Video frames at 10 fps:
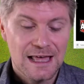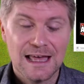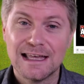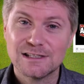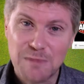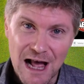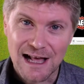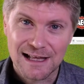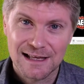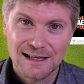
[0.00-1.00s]
It's
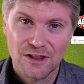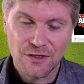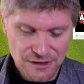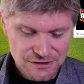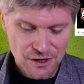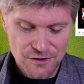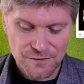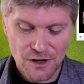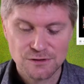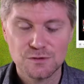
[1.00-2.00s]
back. Thunderstone
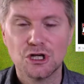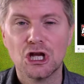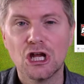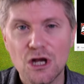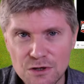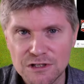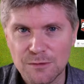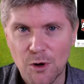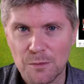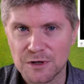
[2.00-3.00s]
Advance was hugely
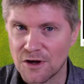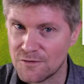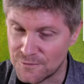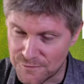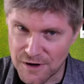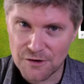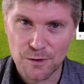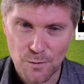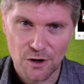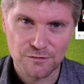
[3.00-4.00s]
popular and
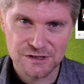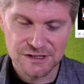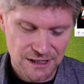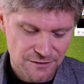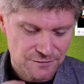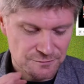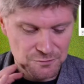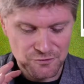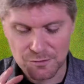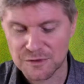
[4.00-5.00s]
very well received
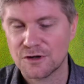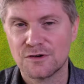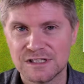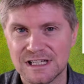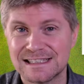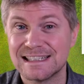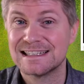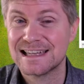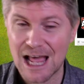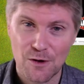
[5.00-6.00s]
from the critics. It's
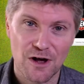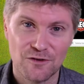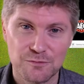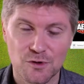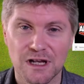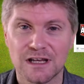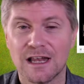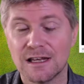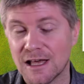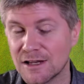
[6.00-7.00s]
now out of print,
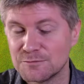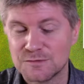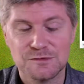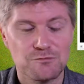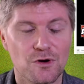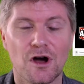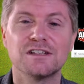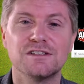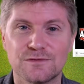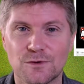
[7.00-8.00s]
and
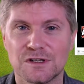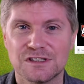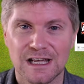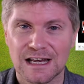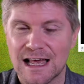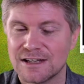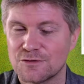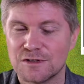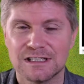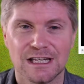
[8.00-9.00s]
prices for it secondhand are
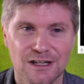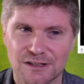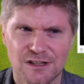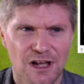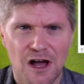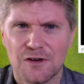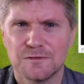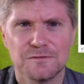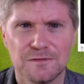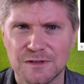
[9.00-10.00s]
ridiculous, like
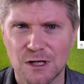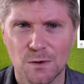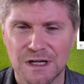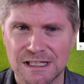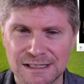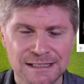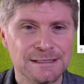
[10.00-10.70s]
150 quid.